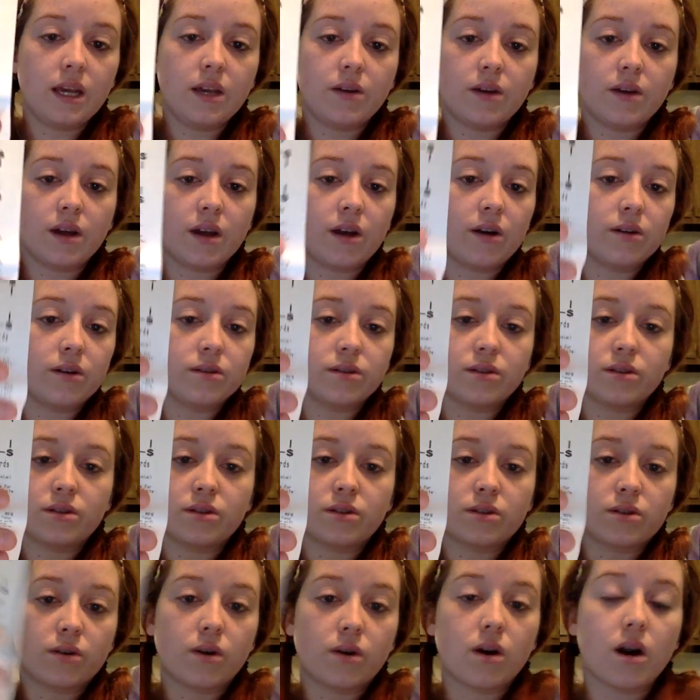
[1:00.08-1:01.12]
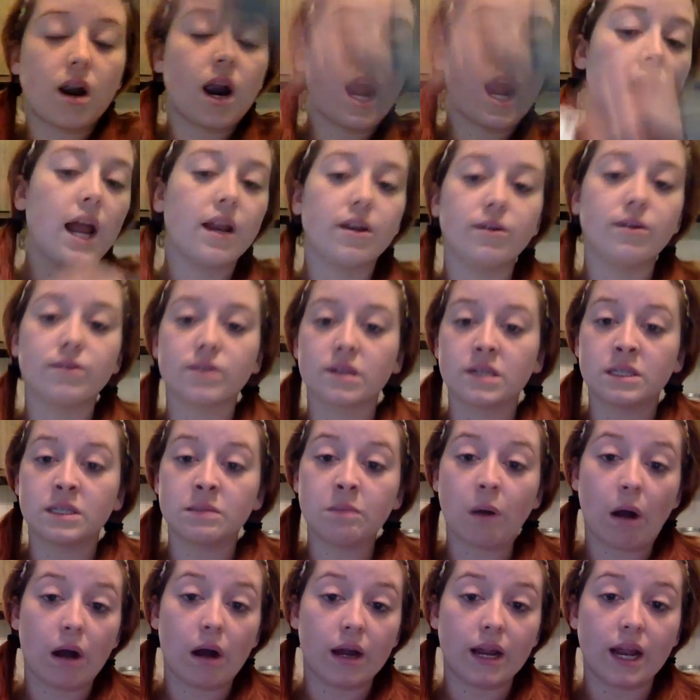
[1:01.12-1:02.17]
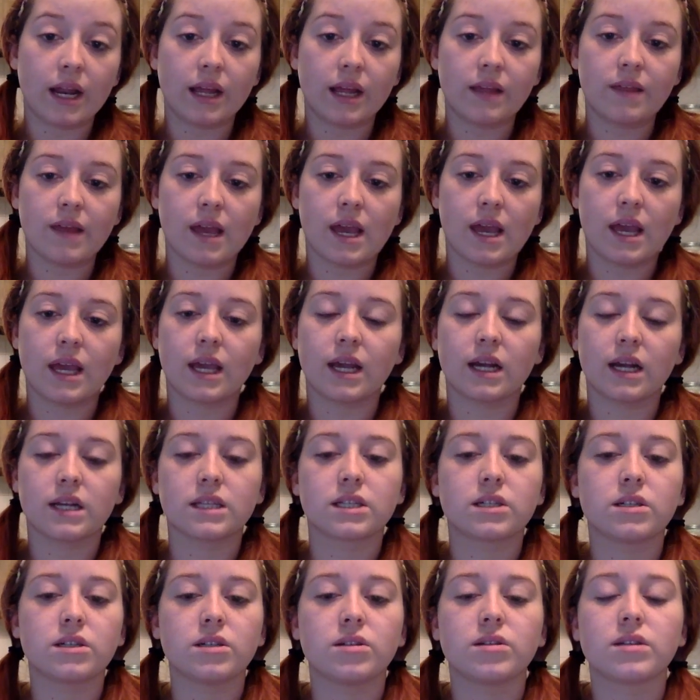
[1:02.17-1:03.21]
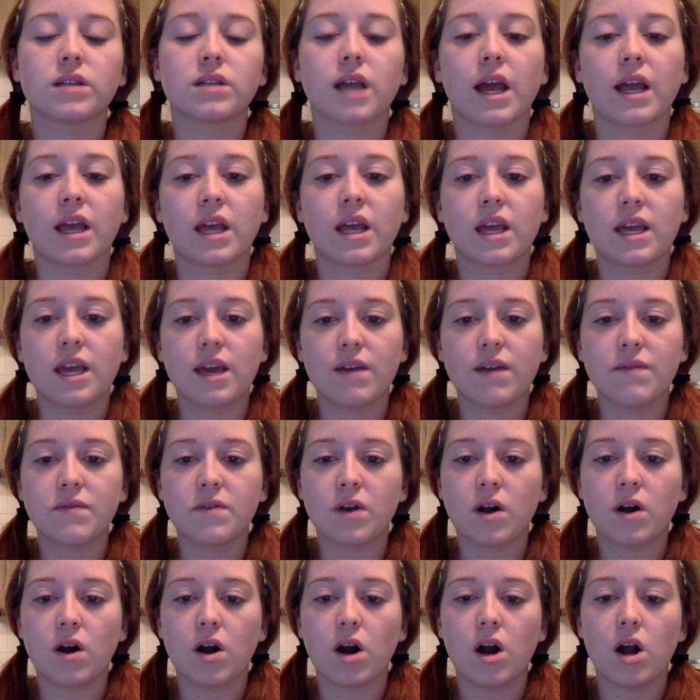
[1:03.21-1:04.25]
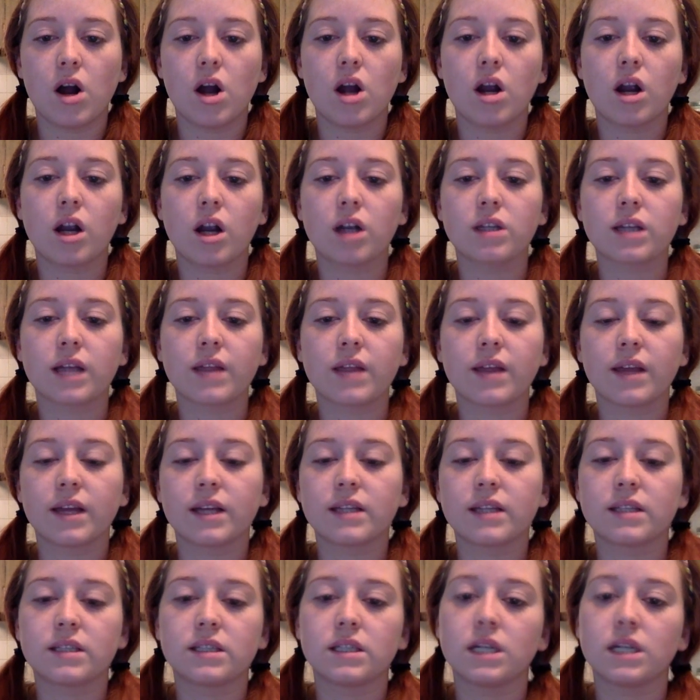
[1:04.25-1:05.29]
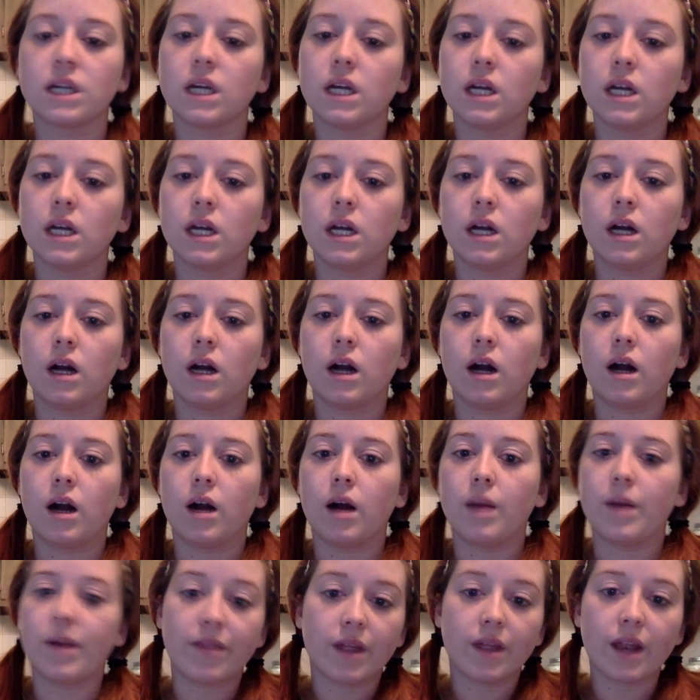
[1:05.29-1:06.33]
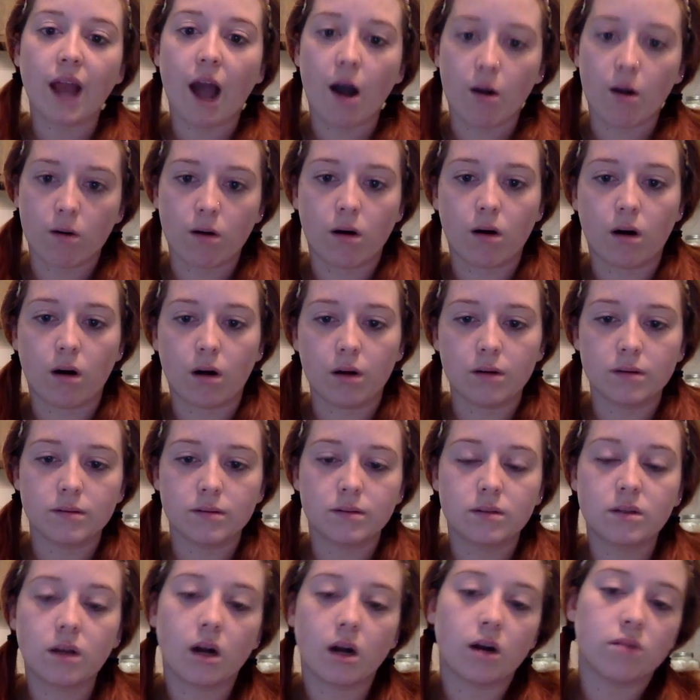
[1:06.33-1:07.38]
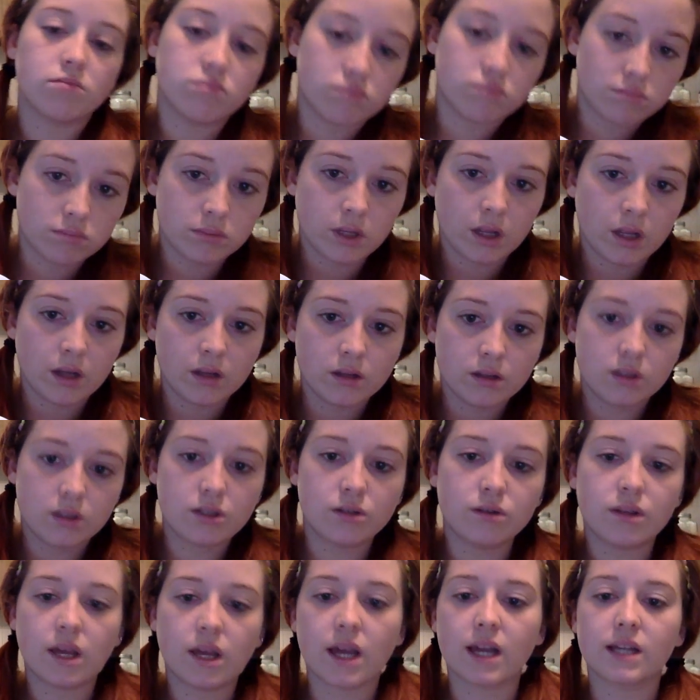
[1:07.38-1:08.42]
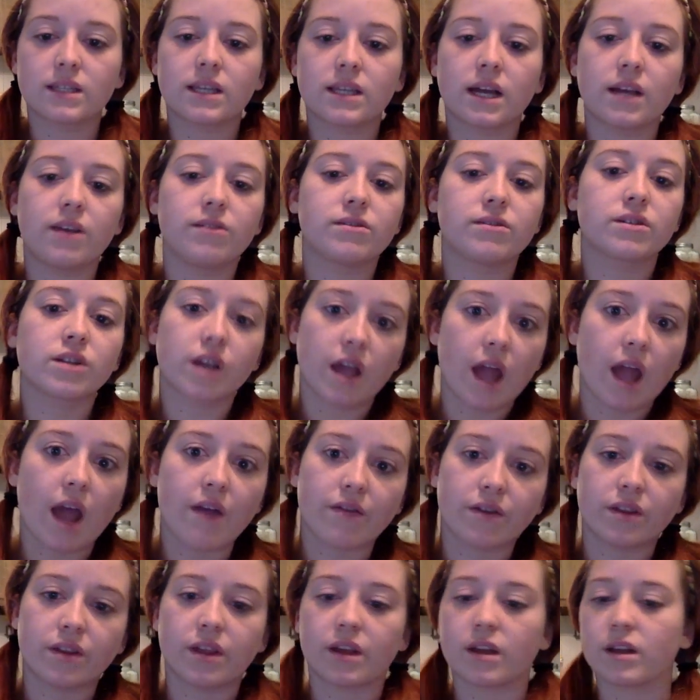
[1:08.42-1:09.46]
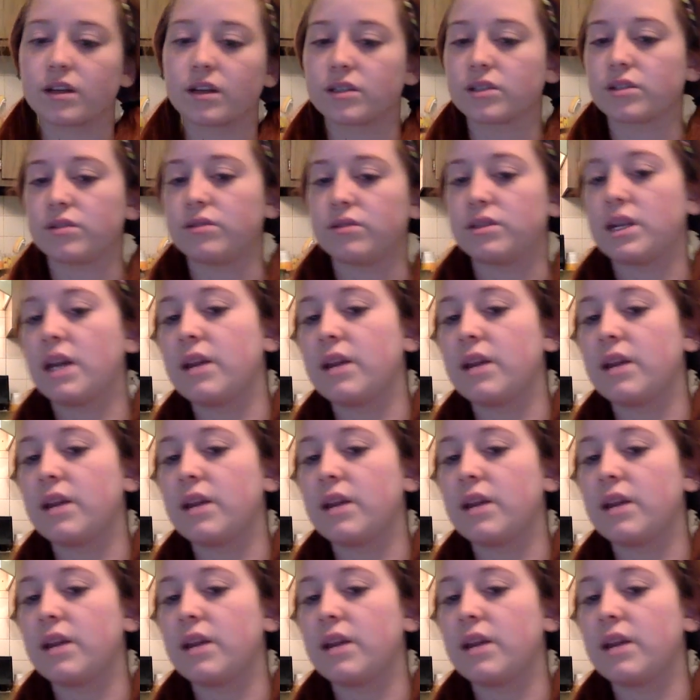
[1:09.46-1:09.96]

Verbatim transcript: You can go into the store and use them on anything. Excludes like gift cards, I think, um, and then alcohol. So the two things that usually everything excludes.